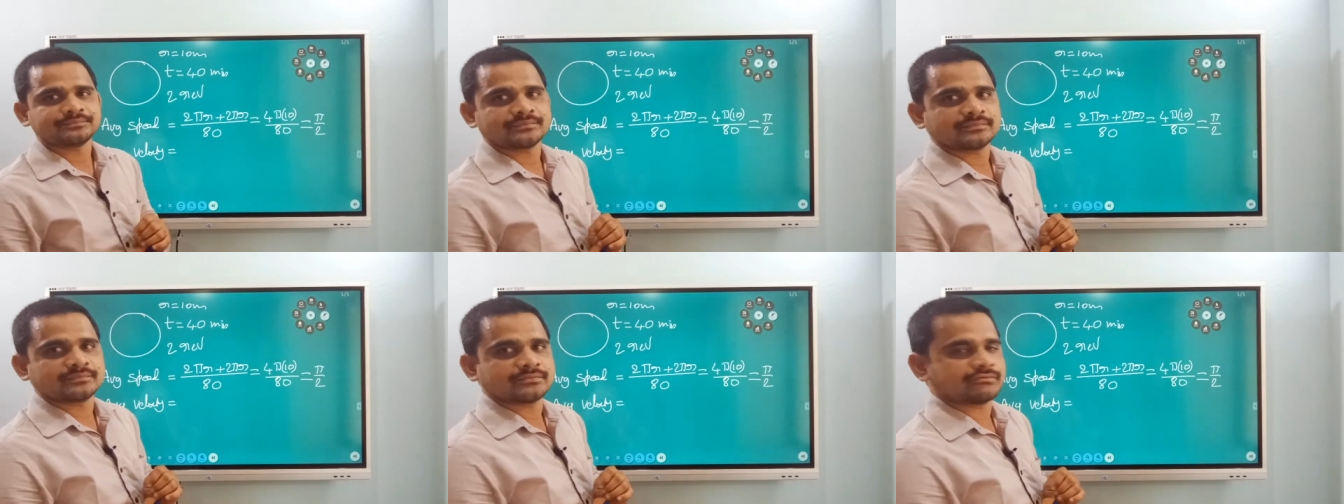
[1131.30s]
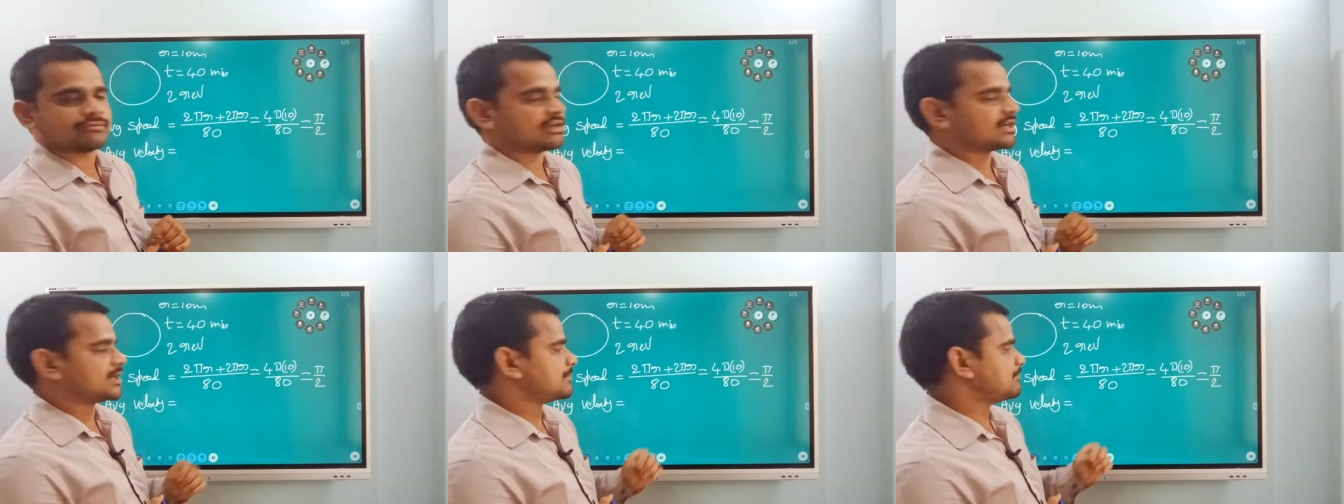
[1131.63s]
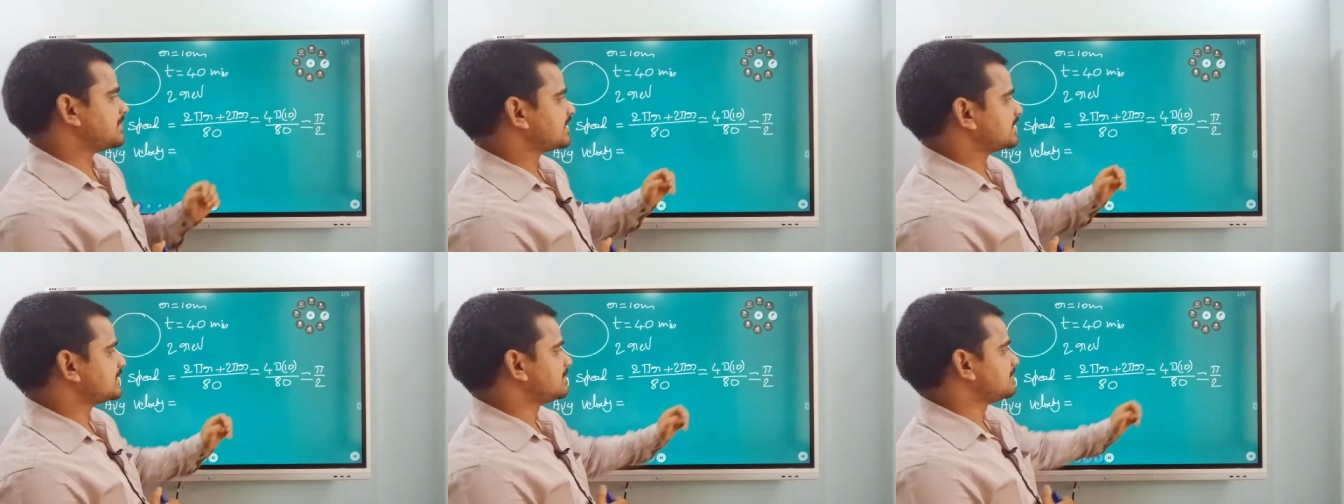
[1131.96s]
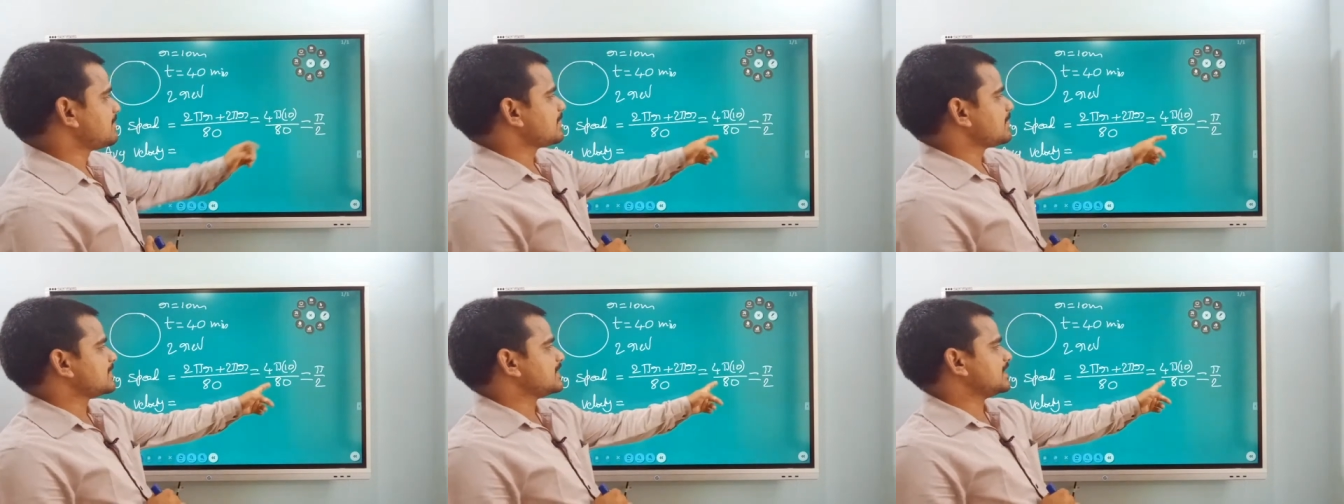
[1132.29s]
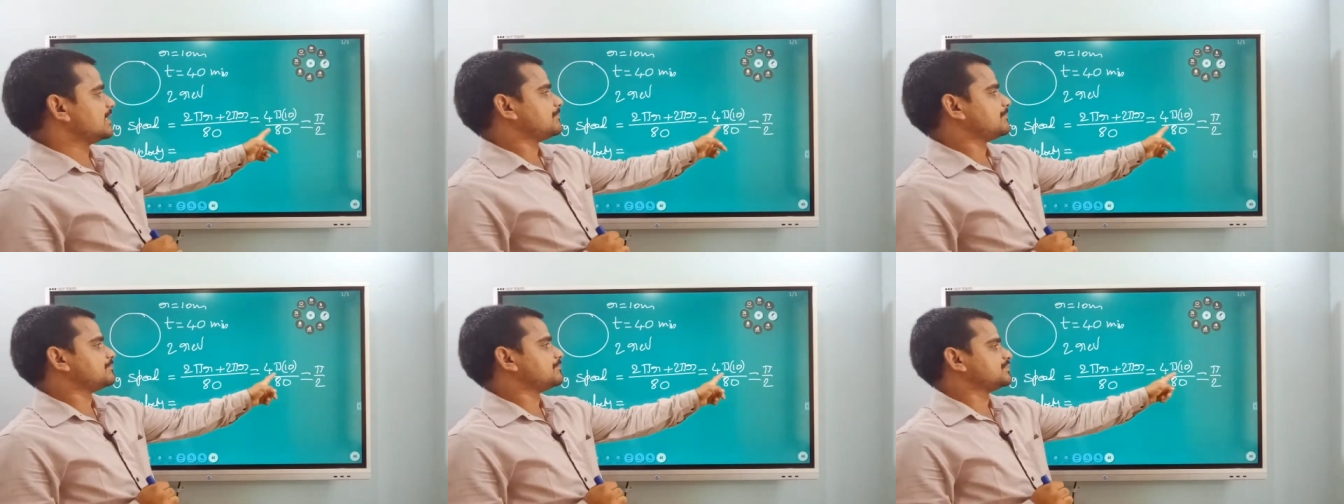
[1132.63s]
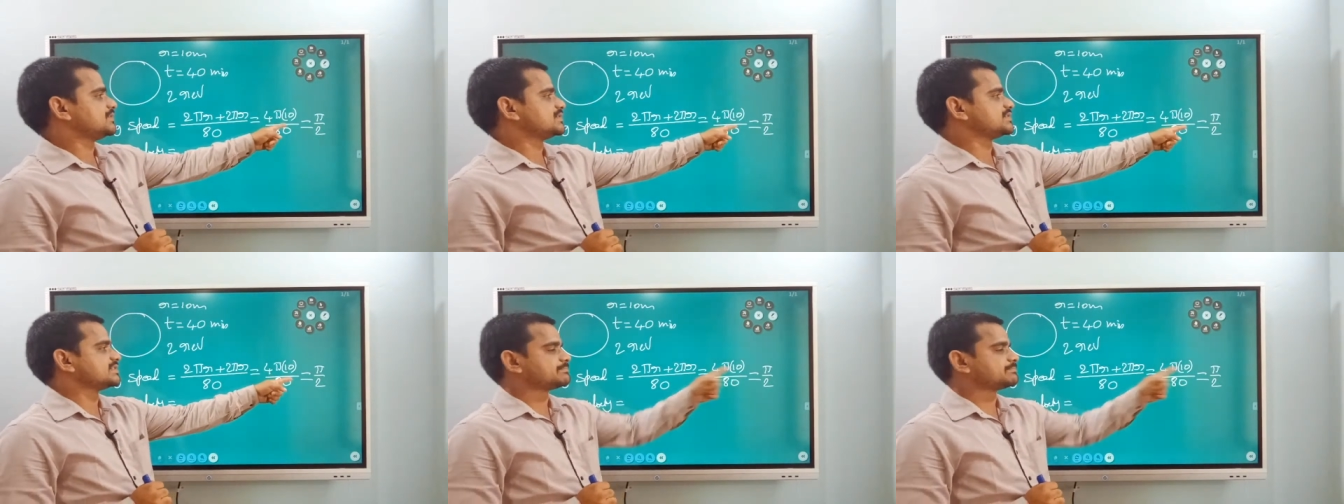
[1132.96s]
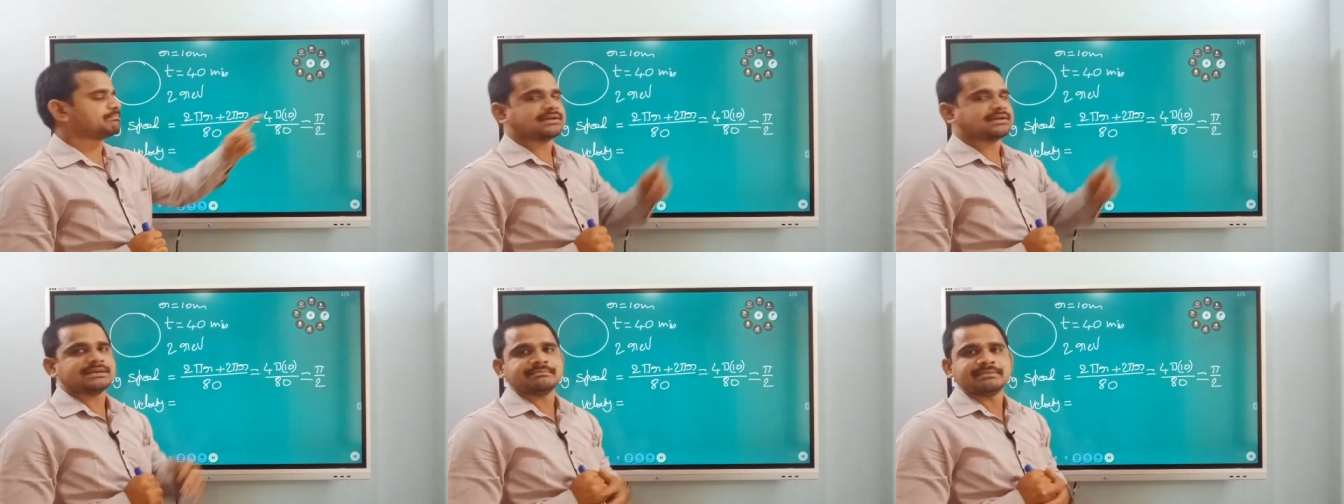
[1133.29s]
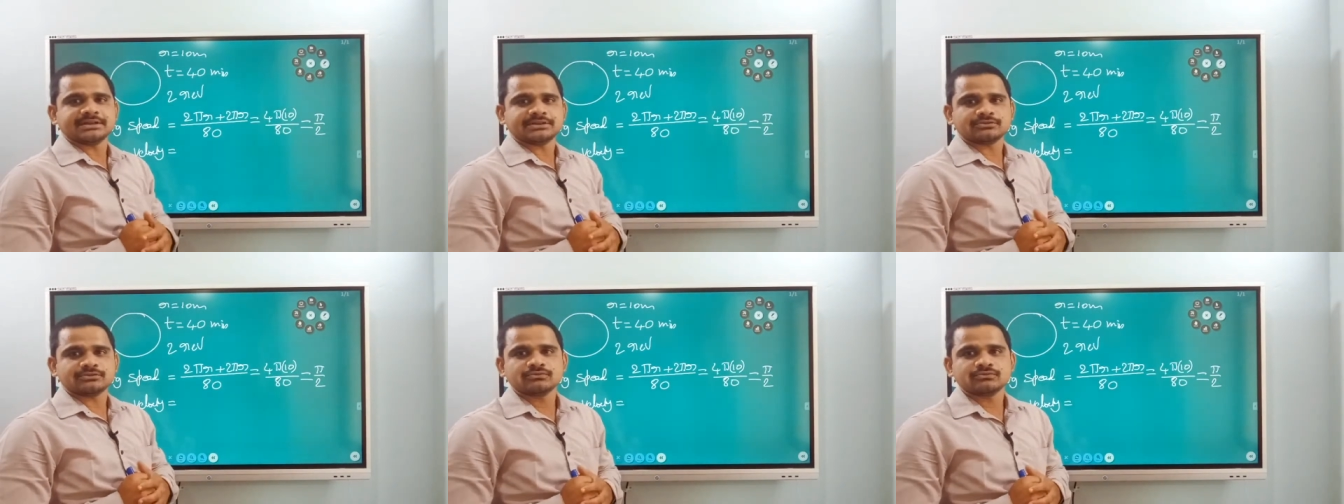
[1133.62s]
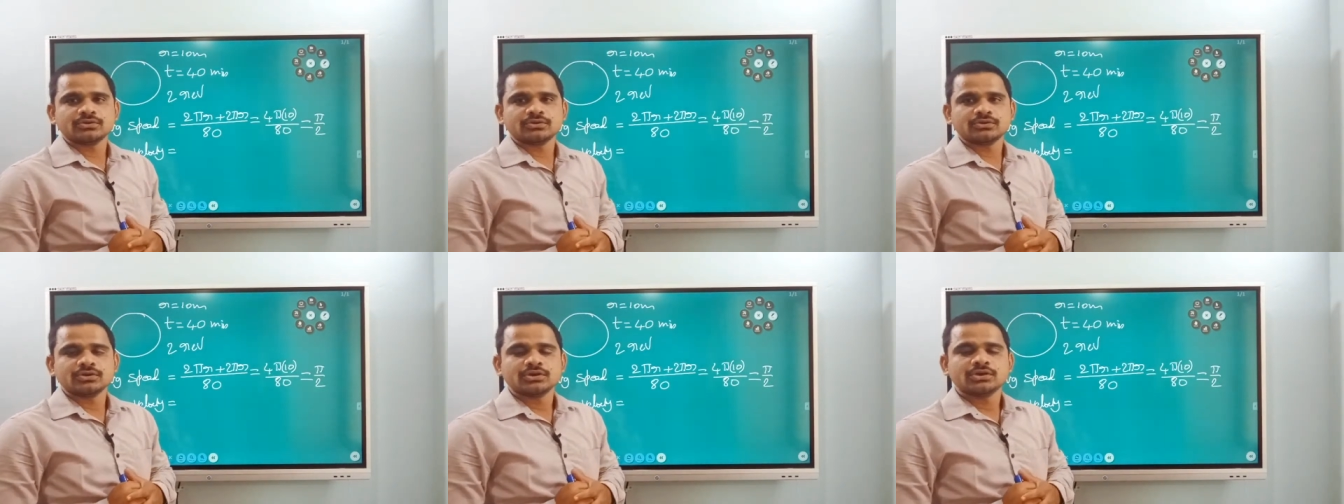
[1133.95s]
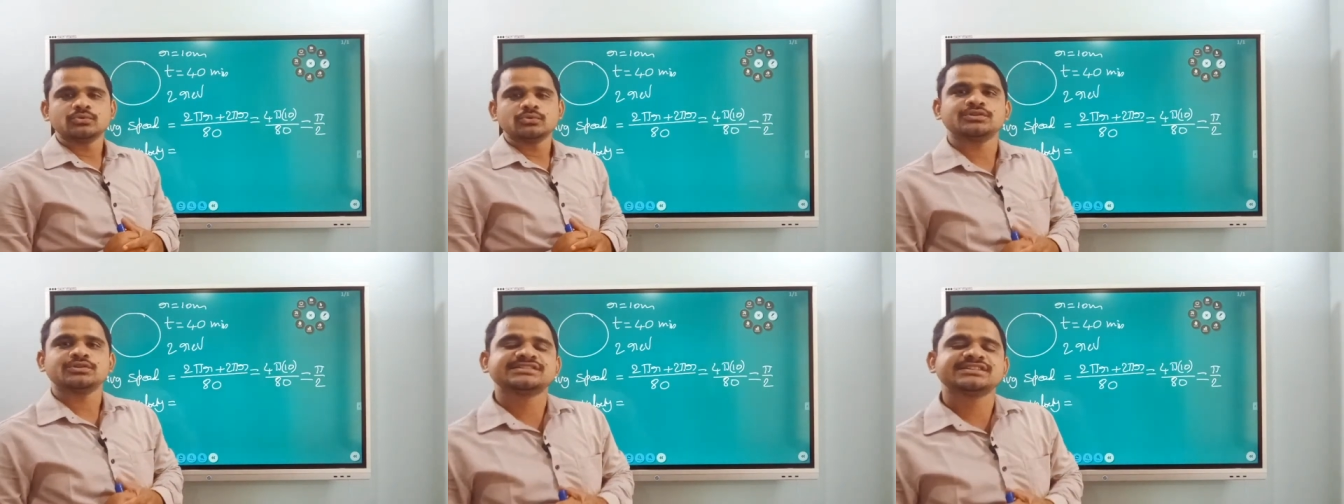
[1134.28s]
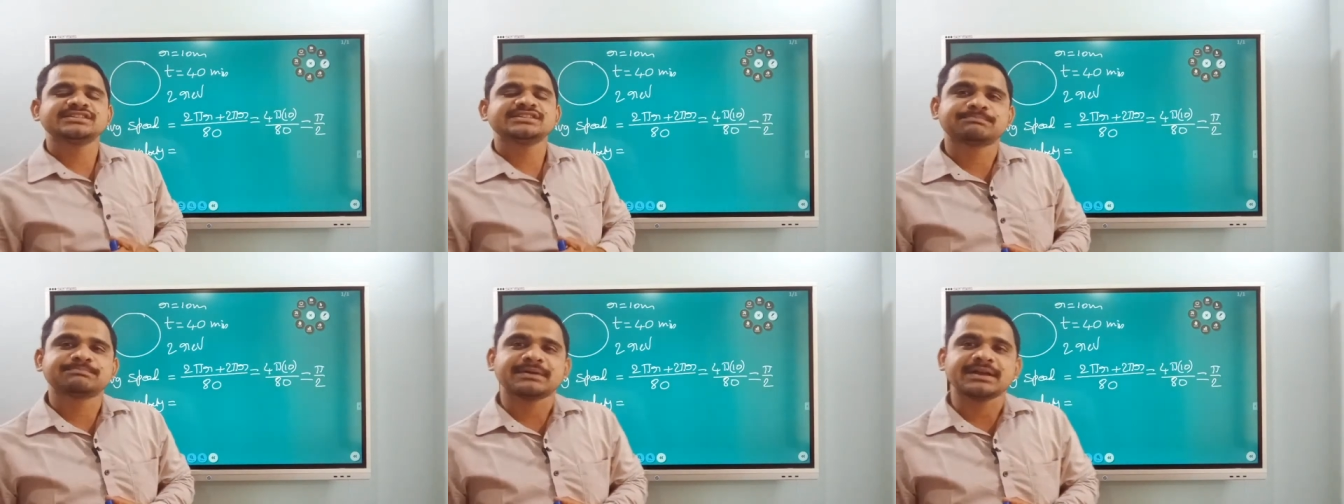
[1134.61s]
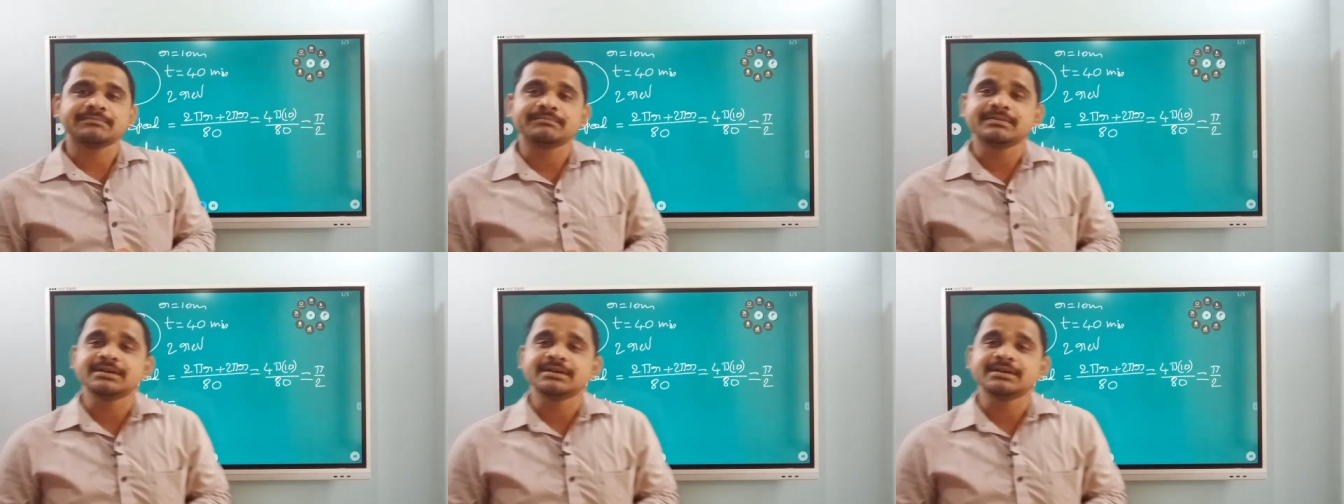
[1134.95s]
Welcome back. Yeah, this is pi by 2. What is this pi by 2